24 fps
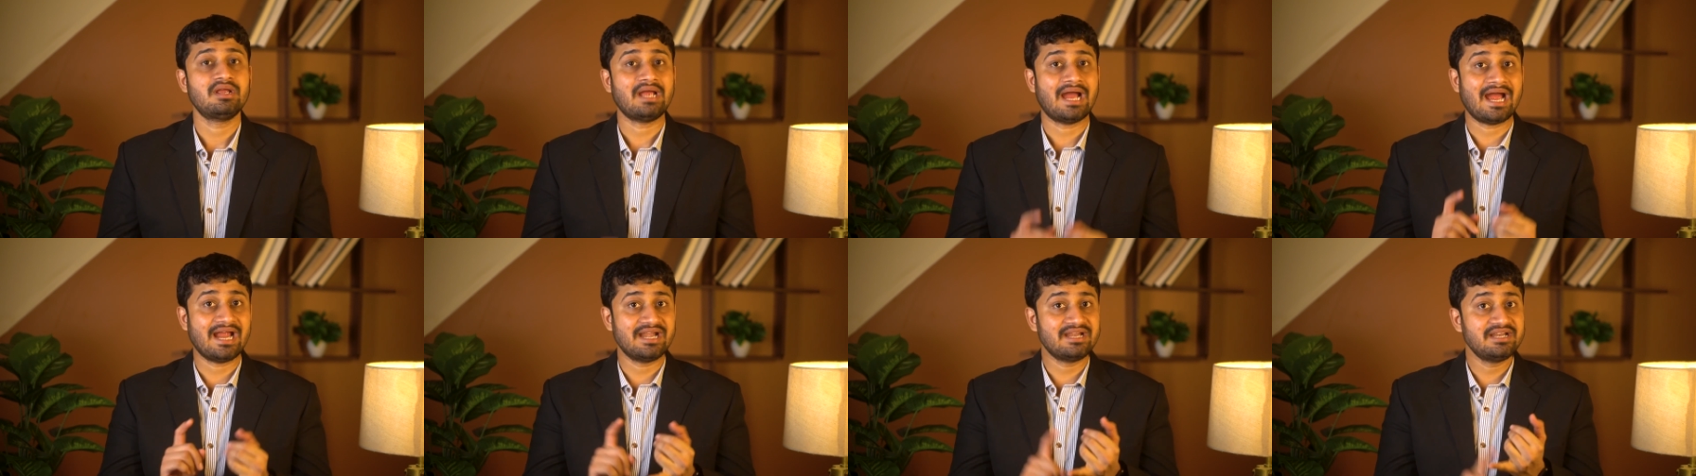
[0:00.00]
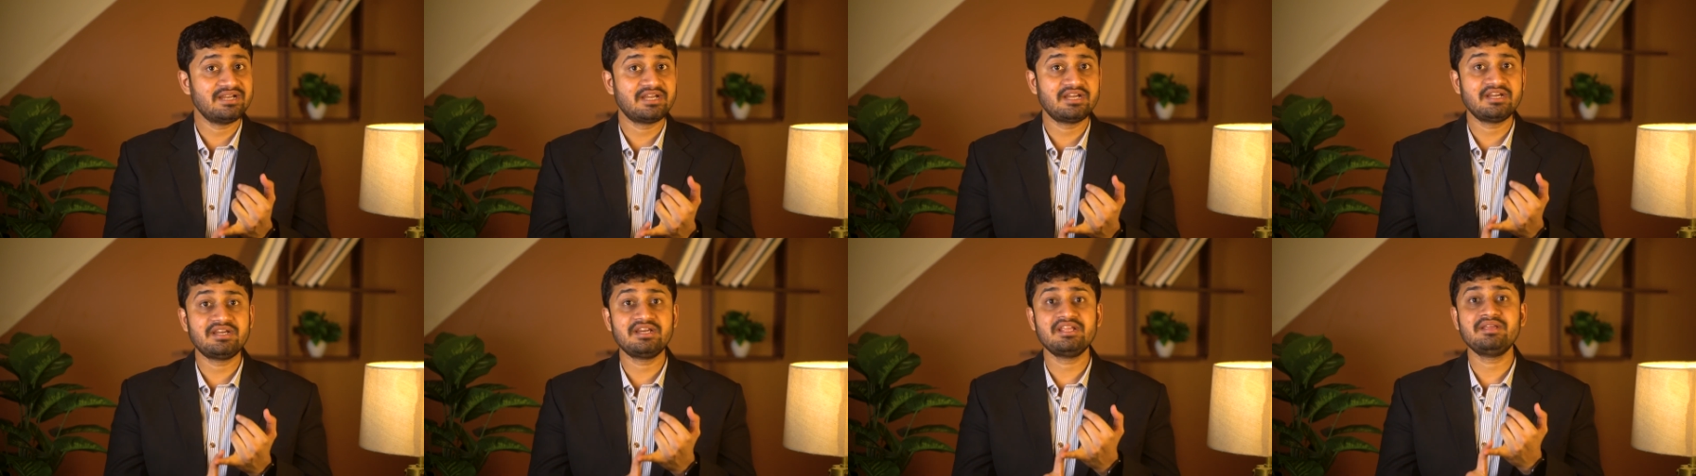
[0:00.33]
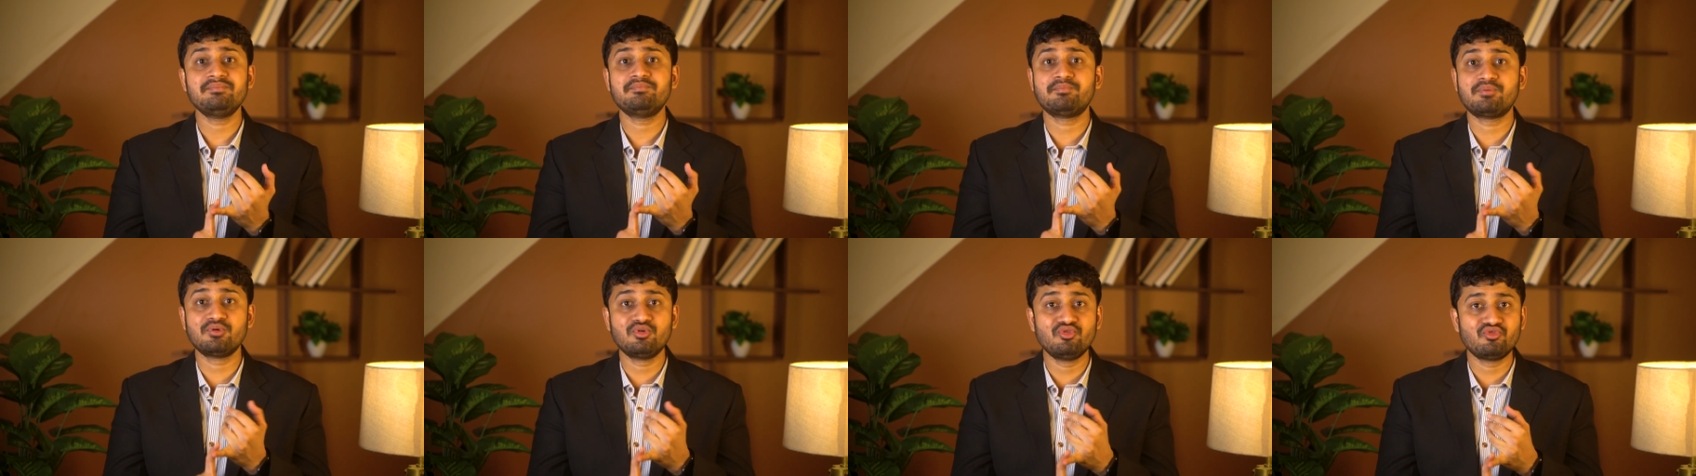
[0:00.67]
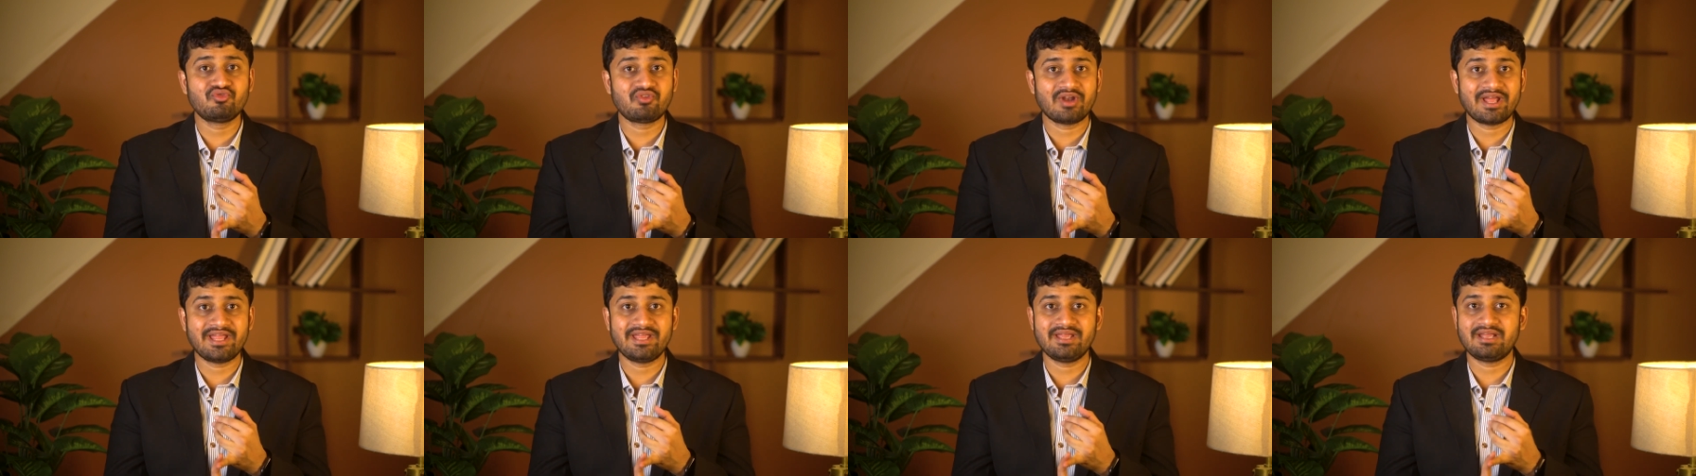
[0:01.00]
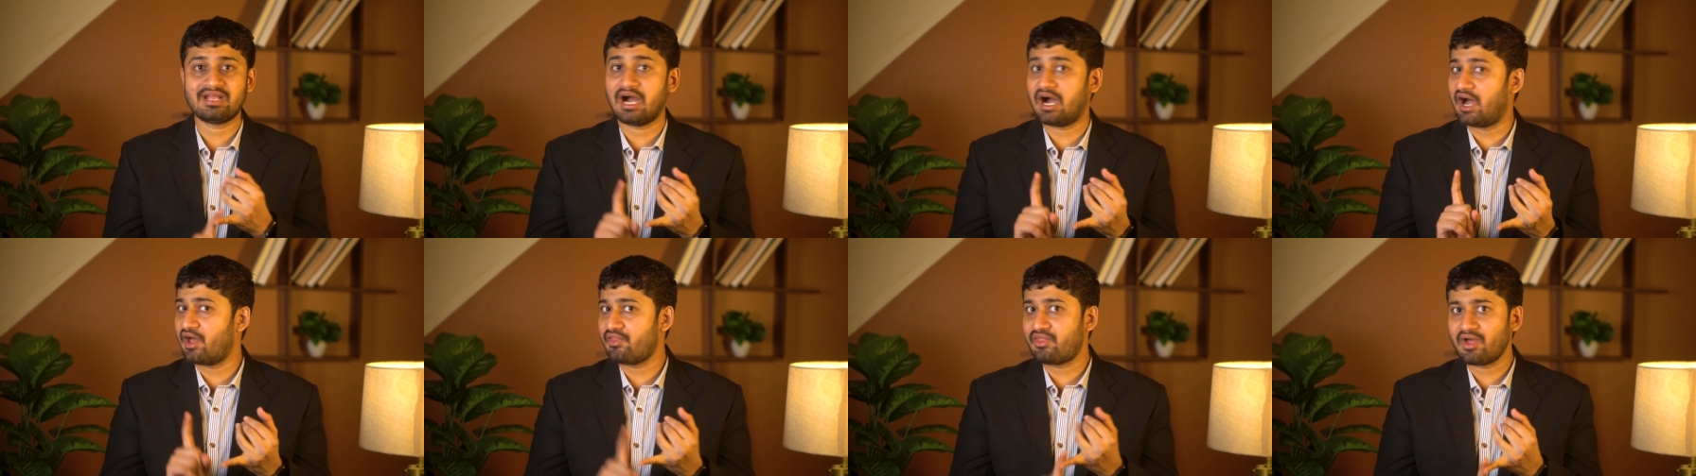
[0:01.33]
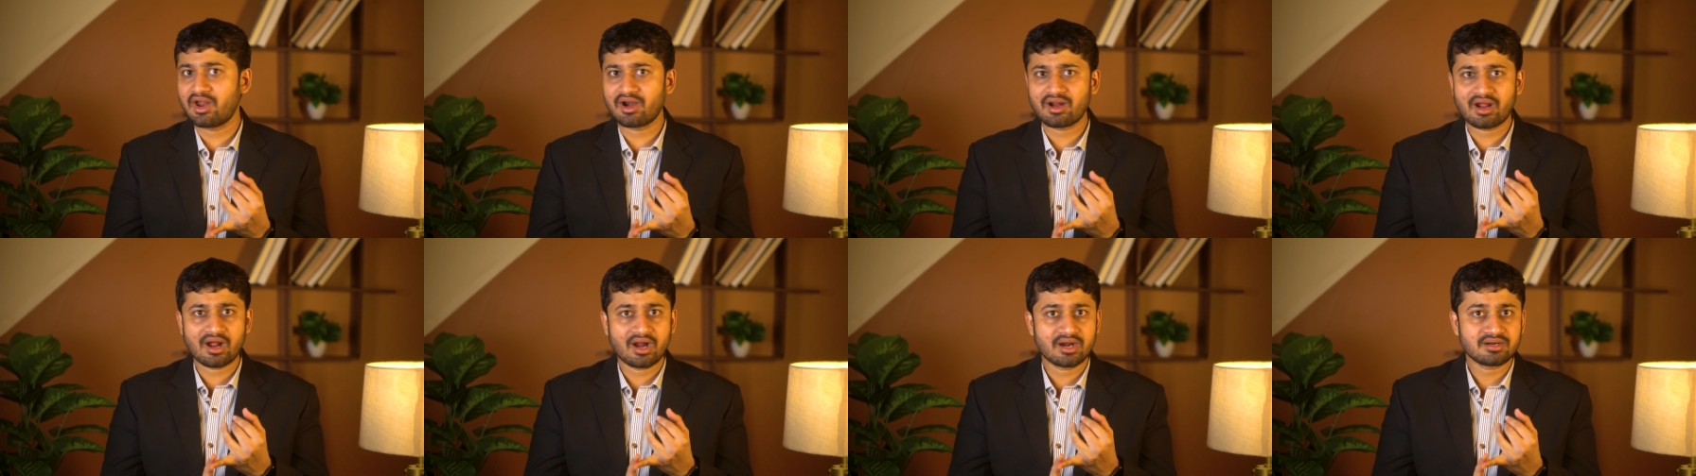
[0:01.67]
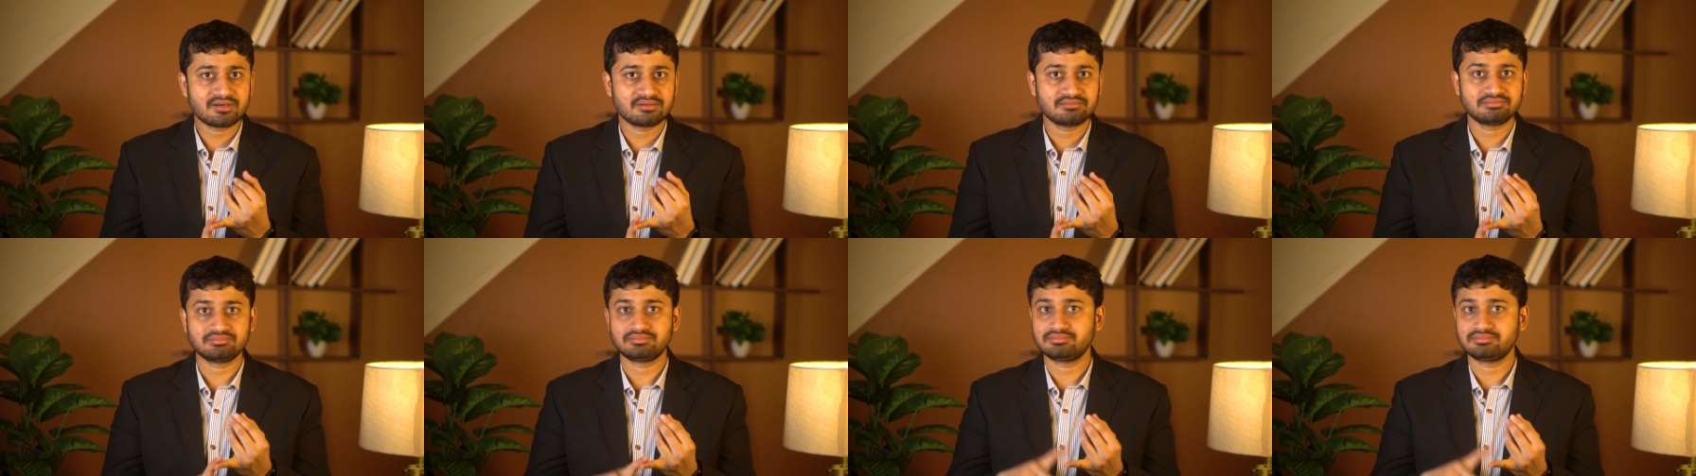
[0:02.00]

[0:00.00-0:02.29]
identity proof like Aadhaar card,